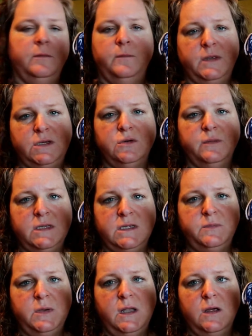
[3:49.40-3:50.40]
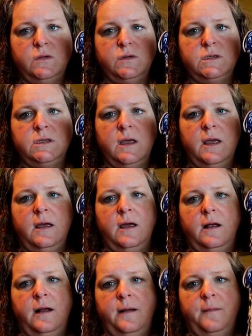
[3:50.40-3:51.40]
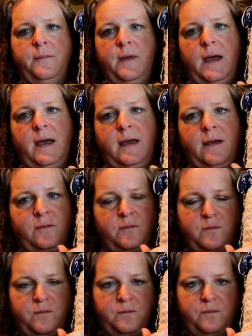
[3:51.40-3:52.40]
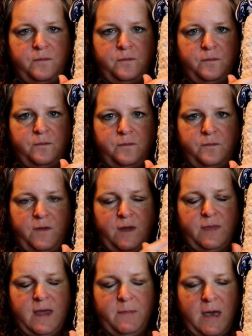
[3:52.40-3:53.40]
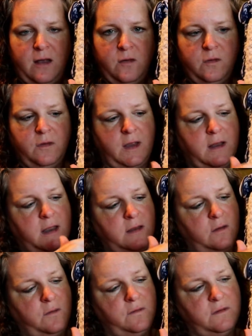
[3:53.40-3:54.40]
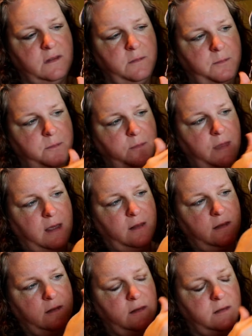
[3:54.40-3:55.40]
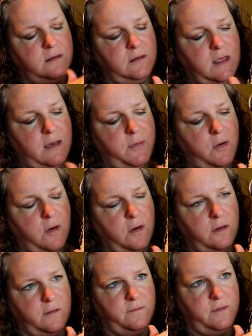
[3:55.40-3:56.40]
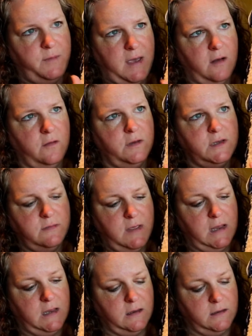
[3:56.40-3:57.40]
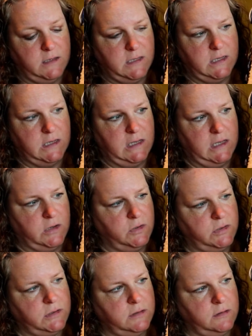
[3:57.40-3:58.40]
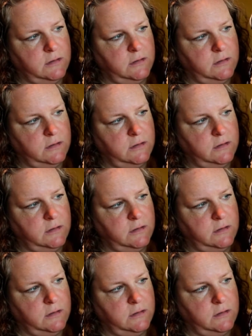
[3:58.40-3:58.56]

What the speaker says: Mr. and Mrs. Pillows. I found that pattern, and I used that part of the pattern to make the letters,